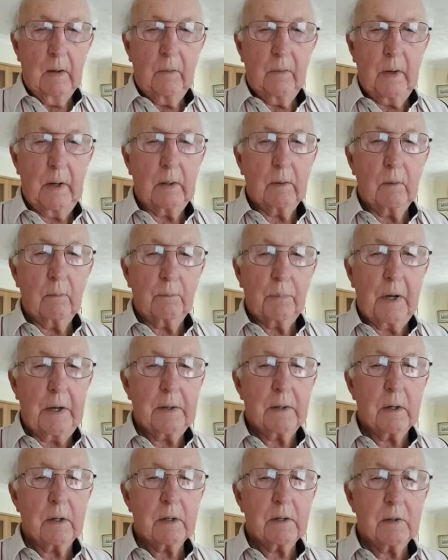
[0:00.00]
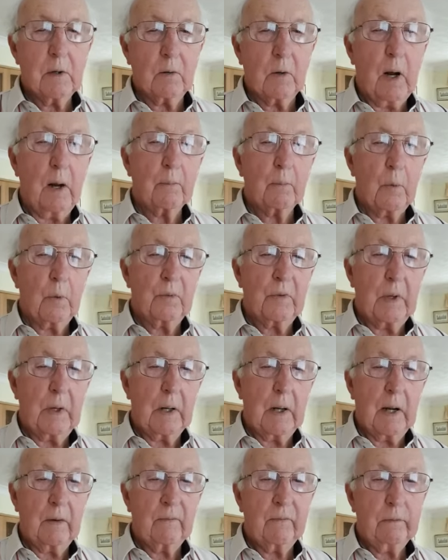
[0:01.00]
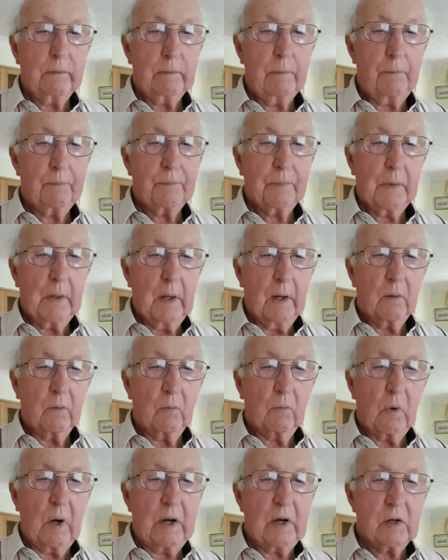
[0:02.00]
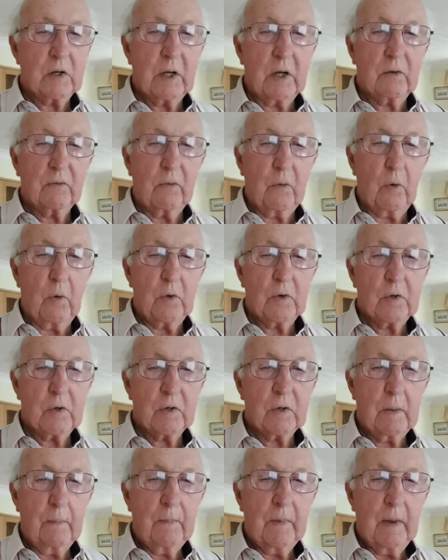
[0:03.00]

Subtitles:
Then Peter stood up with the 11, raised his voice,